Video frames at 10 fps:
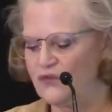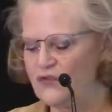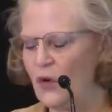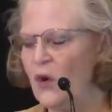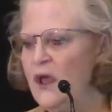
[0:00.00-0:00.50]

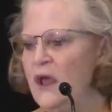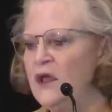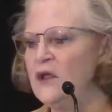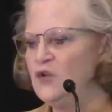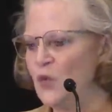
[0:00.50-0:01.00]
So,
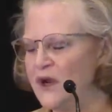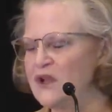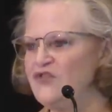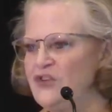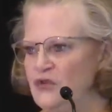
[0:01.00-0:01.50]
and you want to
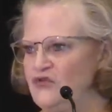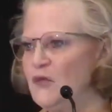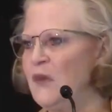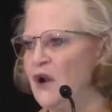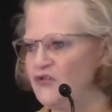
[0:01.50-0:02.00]
continue to
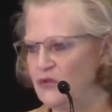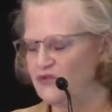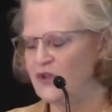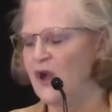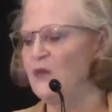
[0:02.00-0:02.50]
monitor
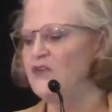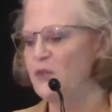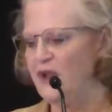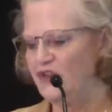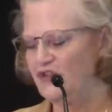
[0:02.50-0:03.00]
those high-risk
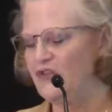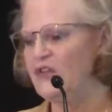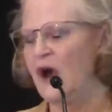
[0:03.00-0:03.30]
patients